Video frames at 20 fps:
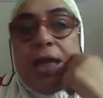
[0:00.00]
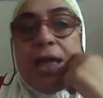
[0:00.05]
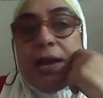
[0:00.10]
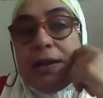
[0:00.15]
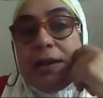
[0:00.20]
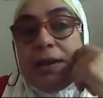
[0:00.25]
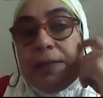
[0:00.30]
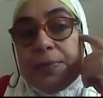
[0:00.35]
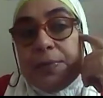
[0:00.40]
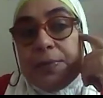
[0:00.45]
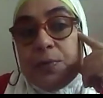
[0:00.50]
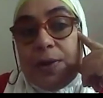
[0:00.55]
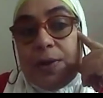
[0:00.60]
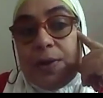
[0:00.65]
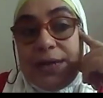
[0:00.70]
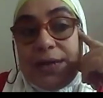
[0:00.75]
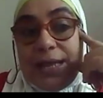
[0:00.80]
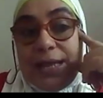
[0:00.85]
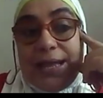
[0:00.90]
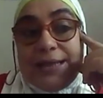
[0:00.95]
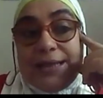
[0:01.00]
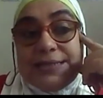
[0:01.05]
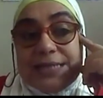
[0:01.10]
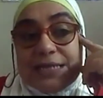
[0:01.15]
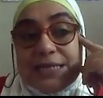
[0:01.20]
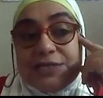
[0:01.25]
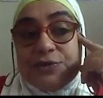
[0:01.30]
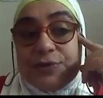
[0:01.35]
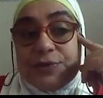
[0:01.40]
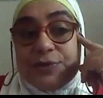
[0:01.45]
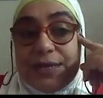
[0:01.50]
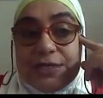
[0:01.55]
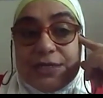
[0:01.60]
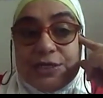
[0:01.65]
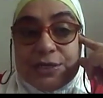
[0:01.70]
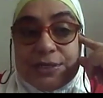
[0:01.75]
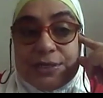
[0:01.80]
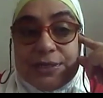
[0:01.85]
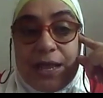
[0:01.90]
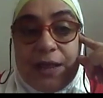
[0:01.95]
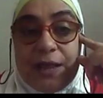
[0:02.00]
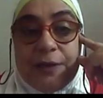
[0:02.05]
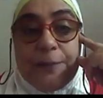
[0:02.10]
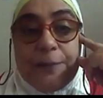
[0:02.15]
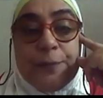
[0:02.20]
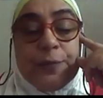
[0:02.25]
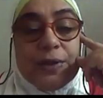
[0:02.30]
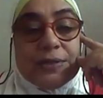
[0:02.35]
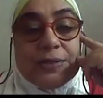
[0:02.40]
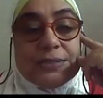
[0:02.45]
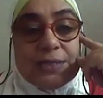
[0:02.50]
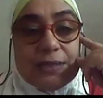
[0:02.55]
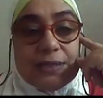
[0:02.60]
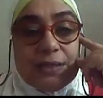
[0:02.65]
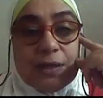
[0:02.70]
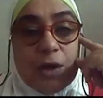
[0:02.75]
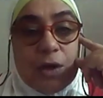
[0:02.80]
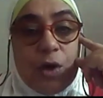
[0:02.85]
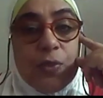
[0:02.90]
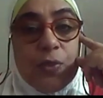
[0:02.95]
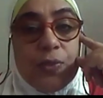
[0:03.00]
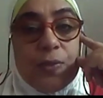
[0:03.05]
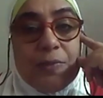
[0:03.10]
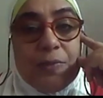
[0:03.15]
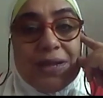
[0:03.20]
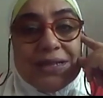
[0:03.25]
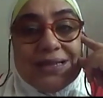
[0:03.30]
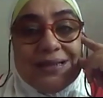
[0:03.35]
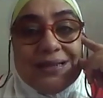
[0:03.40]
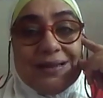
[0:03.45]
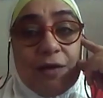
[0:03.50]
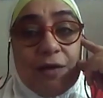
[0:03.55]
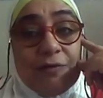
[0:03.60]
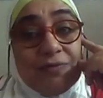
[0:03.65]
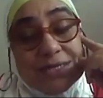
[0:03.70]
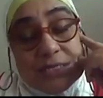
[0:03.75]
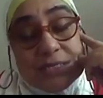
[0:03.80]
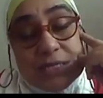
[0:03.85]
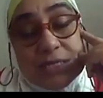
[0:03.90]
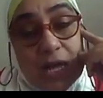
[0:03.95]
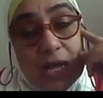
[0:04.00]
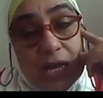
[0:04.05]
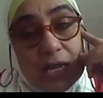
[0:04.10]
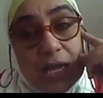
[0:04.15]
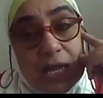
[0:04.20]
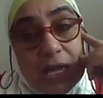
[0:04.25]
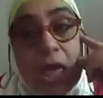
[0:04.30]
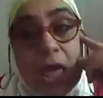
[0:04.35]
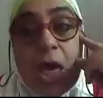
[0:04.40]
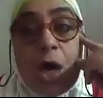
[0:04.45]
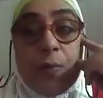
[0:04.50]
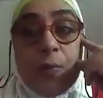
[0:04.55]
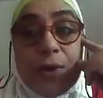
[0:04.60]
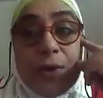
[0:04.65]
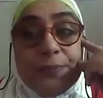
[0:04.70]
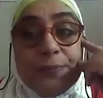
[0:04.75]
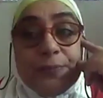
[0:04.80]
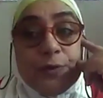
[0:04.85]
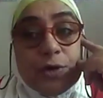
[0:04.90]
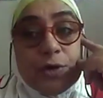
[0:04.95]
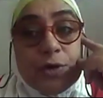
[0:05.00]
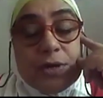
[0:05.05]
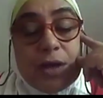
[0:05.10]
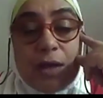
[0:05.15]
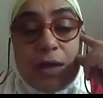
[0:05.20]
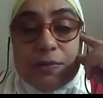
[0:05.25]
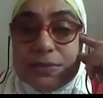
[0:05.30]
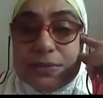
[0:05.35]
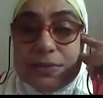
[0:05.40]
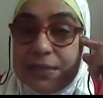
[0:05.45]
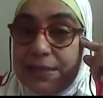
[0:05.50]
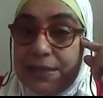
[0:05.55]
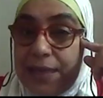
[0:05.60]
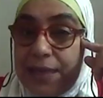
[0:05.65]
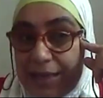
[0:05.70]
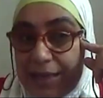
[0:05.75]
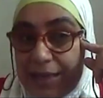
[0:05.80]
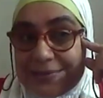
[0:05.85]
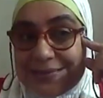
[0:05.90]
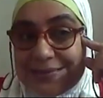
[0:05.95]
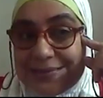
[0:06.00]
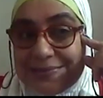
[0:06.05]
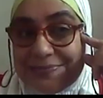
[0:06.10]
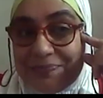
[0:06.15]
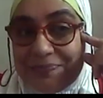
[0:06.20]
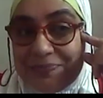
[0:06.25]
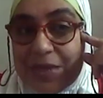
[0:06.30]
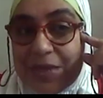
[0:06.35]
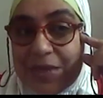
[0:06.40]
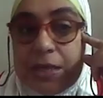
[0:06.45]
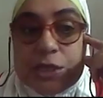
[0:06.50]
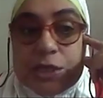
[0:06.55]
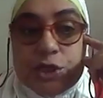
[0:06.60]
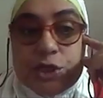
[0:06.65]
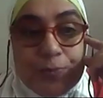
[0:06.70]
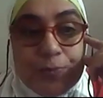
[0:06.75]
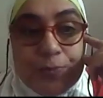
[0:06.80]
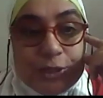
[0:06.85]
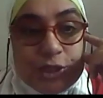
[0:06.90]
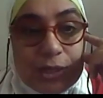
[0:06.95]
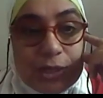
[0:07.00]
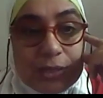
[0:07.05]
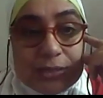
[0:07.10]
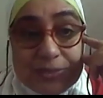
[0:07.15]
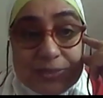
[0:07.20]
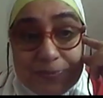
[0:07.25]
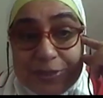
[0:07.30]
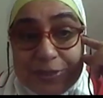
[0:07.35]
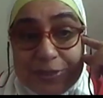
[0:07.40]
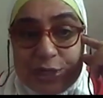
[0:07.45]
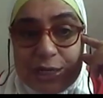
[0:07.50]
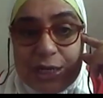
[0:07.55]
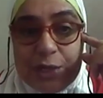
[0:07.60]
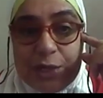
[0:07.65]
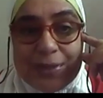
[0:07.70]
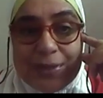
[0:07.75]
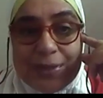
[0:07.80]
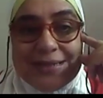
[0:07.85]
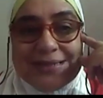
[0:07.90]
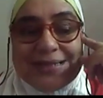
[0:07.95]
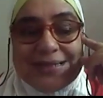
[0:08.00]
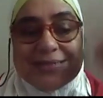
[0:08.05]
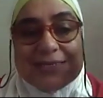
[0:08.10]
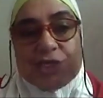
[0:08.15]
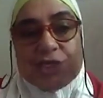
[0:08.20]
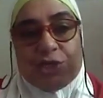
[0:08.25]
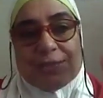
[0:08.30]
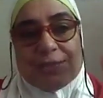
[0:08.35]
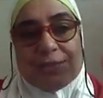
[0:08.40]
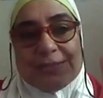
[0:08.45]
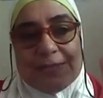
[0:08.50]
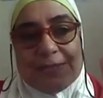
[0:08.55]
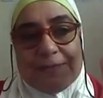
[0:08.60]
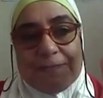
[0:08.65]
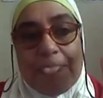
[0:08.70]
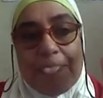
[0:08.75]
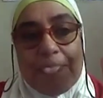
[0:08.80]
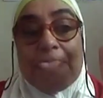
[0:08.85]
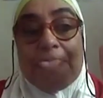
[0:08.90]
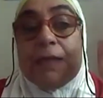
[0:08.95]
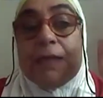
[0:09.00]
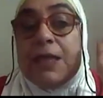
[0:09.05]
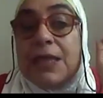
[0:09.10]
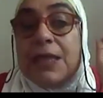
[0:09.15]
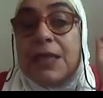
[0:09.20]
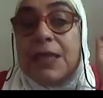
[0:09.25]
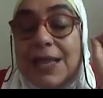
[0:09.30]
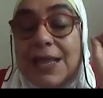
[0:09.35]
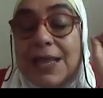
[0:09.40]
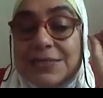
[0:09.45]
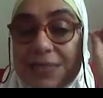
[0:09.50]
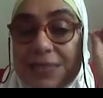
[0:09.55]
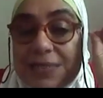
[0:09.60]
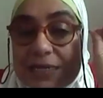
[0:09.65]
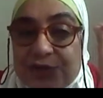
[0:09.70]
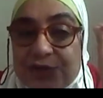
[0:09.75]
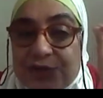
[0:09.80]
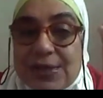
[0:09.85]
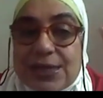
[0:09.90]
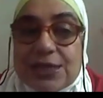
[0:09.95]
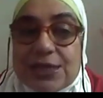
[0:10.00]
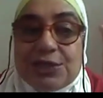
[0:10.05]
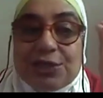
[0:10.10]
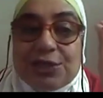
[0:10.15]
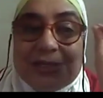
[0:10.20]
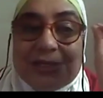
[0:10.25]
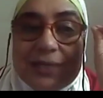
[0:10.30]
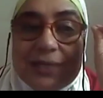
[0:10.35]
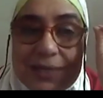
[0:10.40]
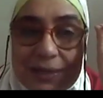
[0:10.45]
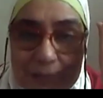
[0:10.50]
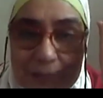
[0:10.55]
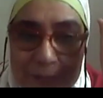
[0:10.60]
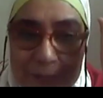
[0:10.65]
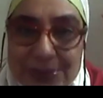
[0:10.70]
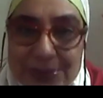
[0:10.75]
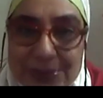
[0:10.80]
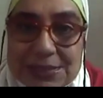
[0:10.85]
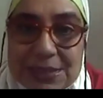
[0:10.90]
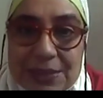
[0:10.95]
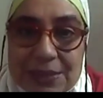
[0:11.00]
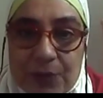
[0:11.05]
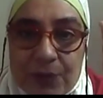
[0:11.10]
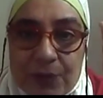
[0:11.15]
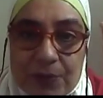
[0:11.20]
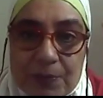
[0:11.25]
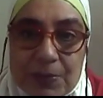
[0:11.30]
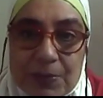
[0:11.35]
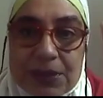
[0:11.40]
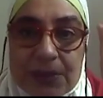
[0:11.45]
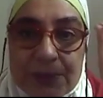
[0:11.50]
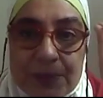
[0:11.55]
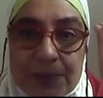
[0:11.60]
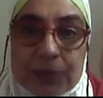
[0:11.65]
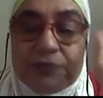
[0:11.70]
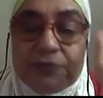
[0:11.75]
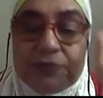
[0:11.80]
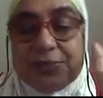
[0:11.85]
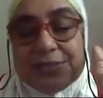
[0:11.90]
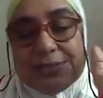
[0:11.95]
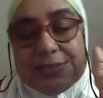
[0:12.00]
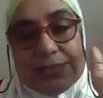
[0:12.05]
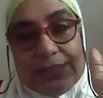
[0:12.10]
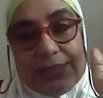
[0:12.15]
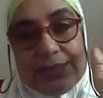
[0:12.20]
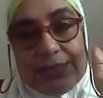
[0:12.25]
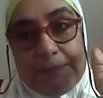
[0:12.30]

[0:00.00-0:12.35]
Number one, exaggeration in pressing on the middle of the tongue when pronouncing it, especially when it has a shadda. Exaggeration in pressing on the middle part of the tongue.